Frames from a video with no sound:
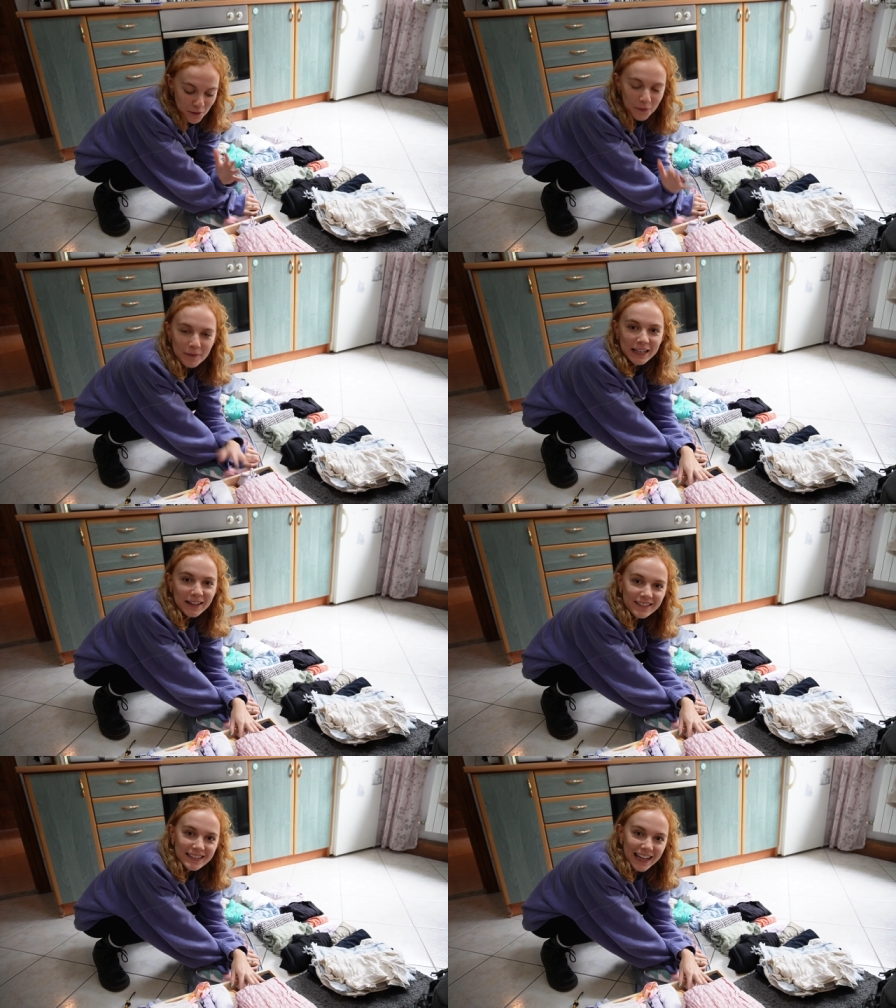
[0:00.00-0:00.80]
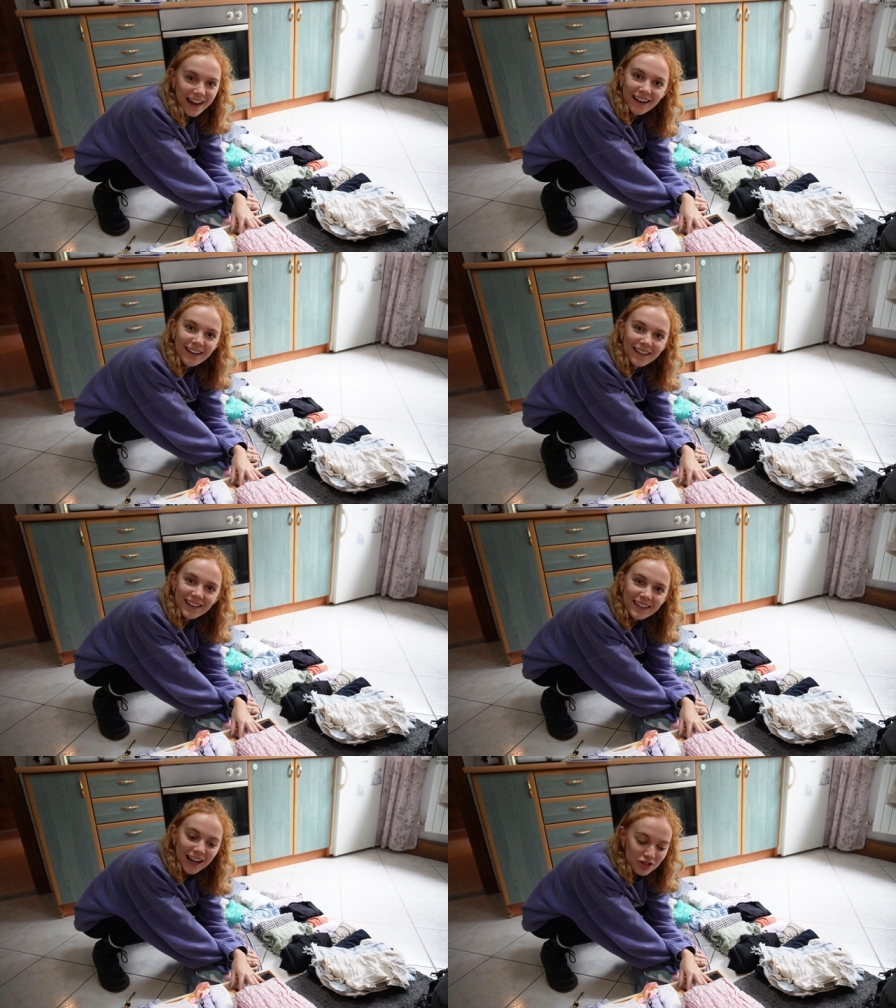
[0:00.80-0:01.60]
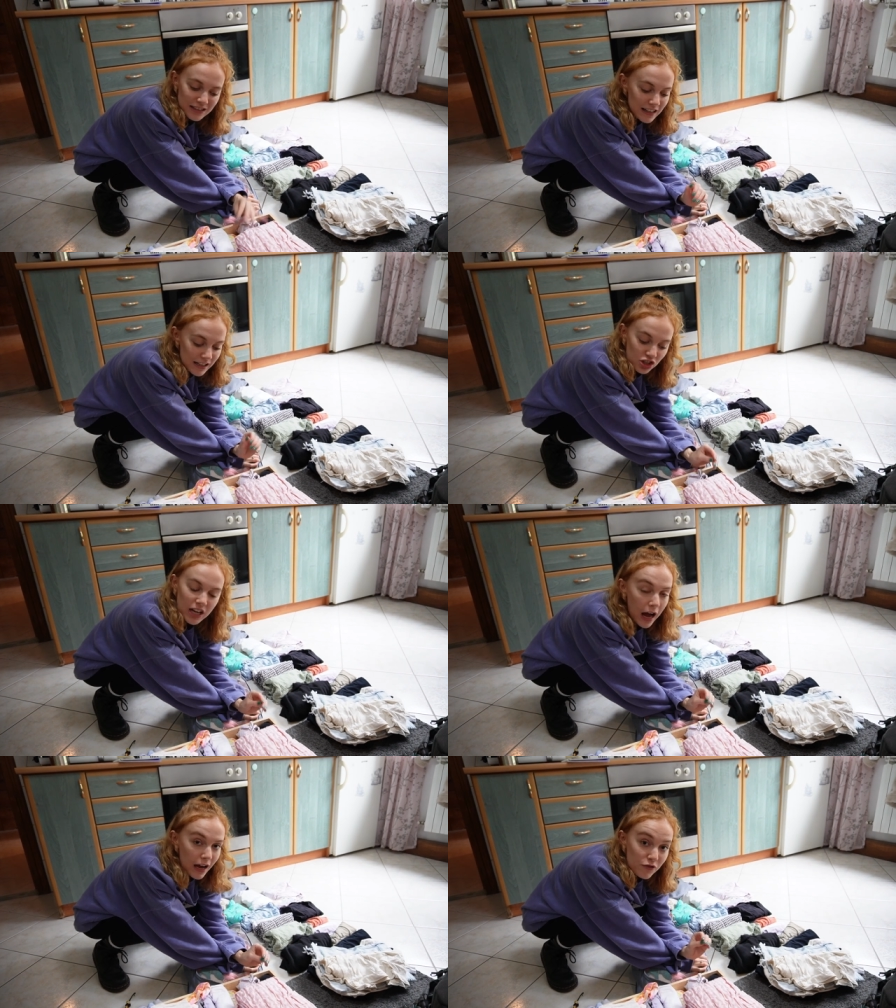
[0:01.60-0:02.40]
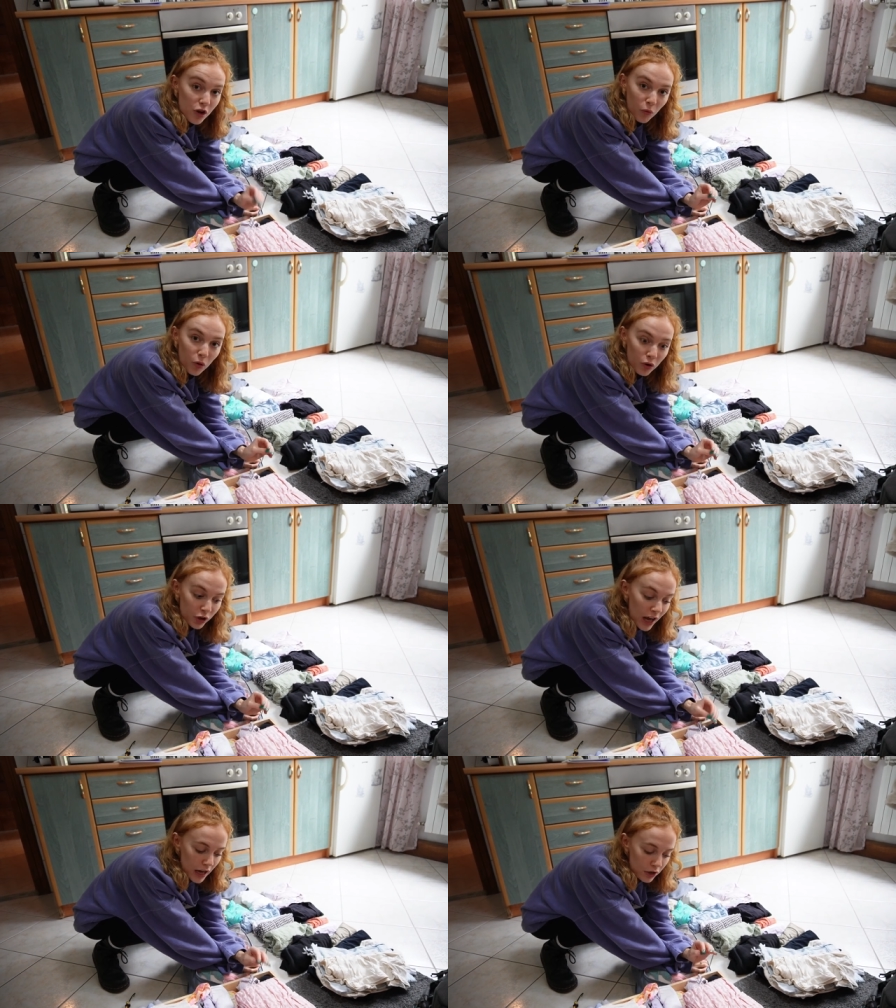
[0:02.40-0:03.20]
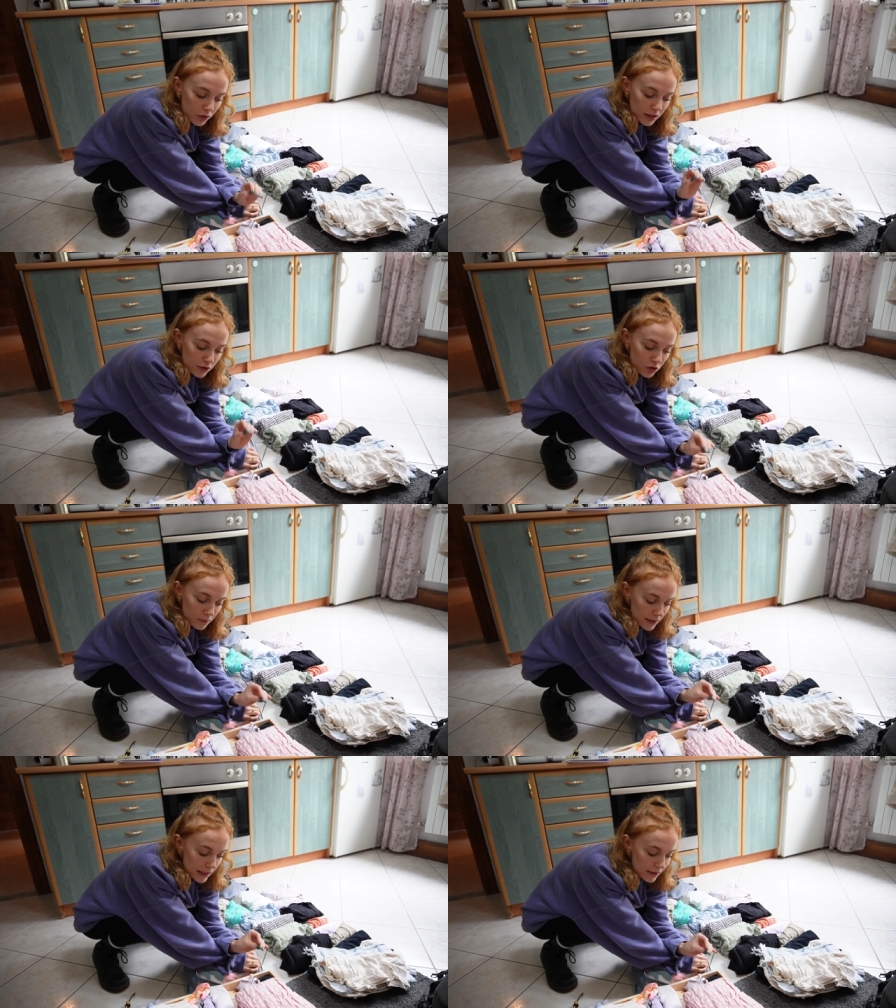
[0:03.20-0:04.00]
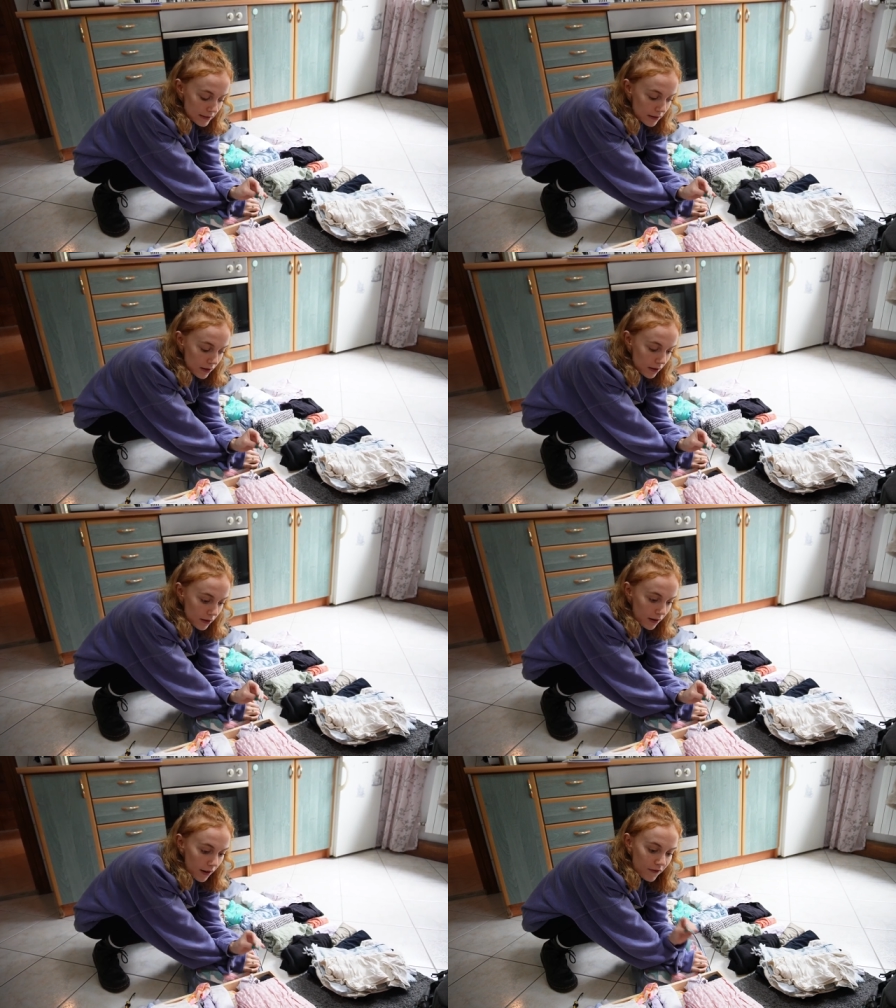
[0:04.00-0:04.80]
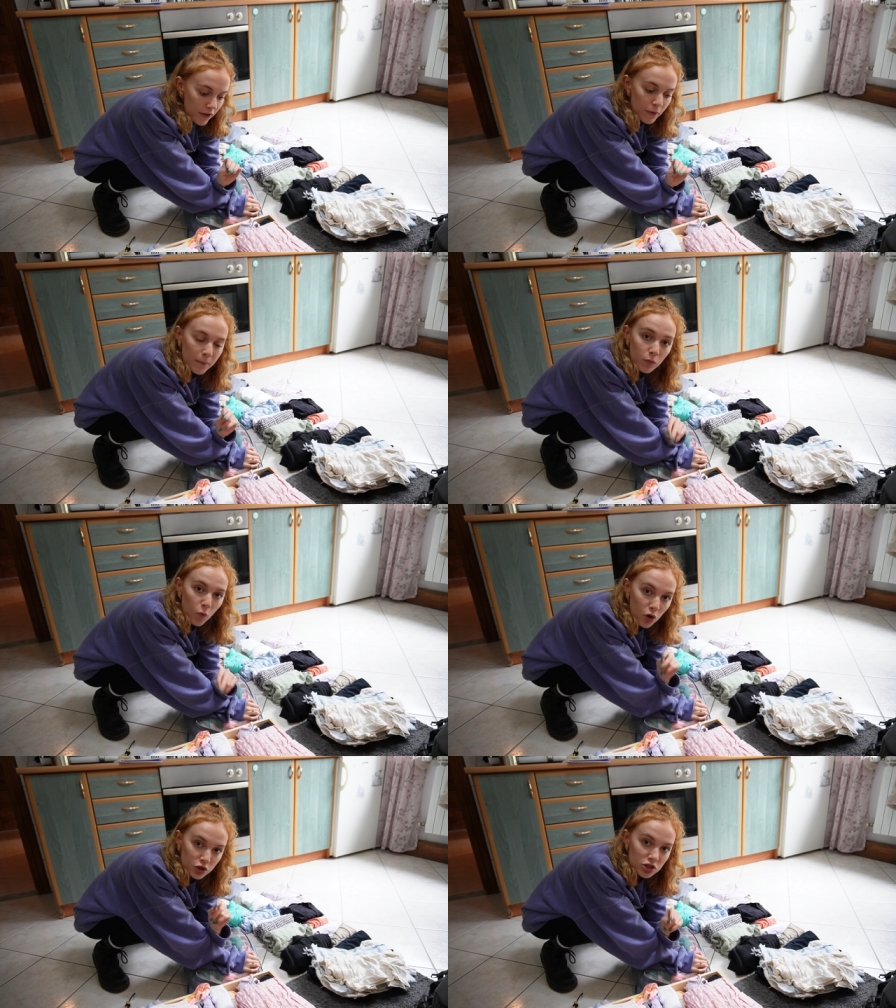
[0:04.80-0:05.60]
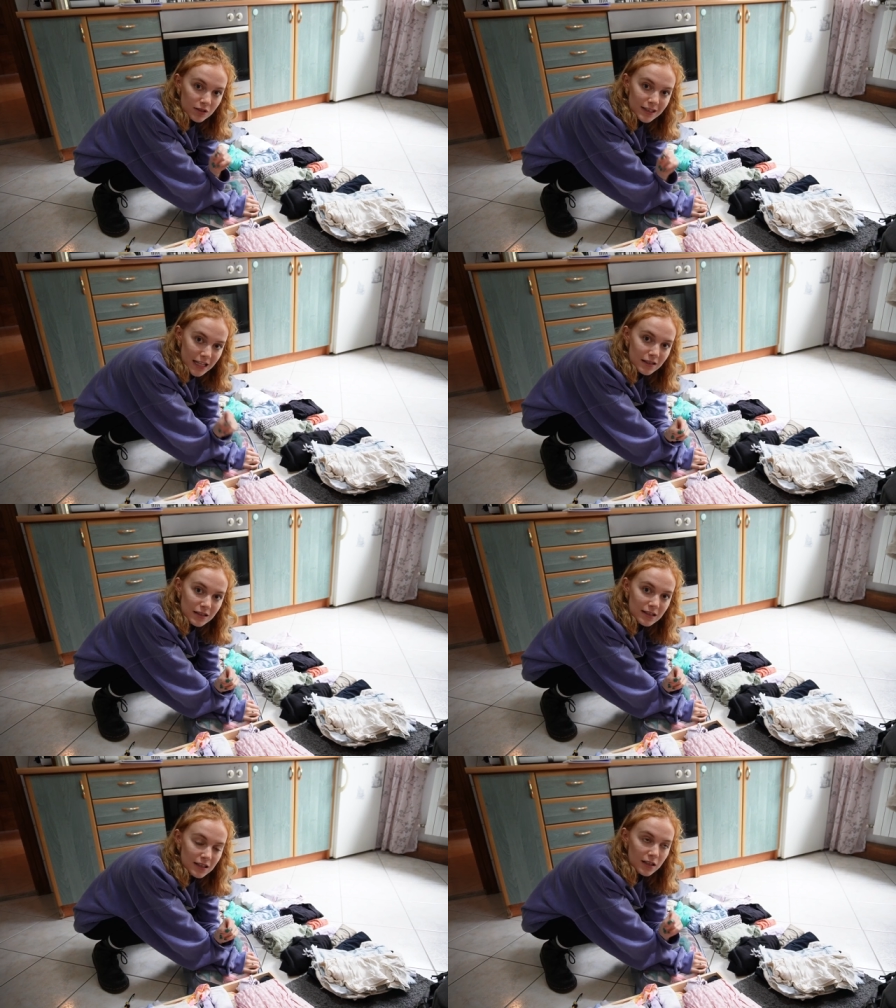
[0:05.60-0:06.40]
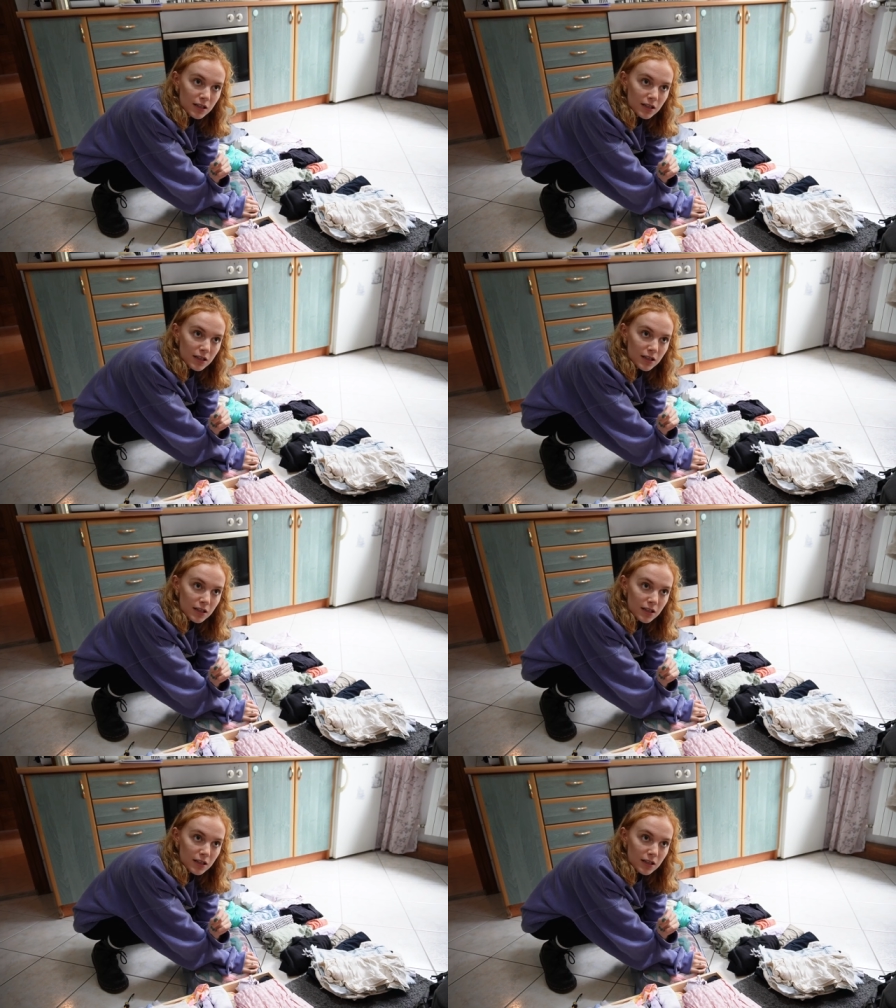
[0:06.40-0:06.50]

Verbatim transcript: all my clothes again that I just literally have not worn. I don't think some things have even been washed since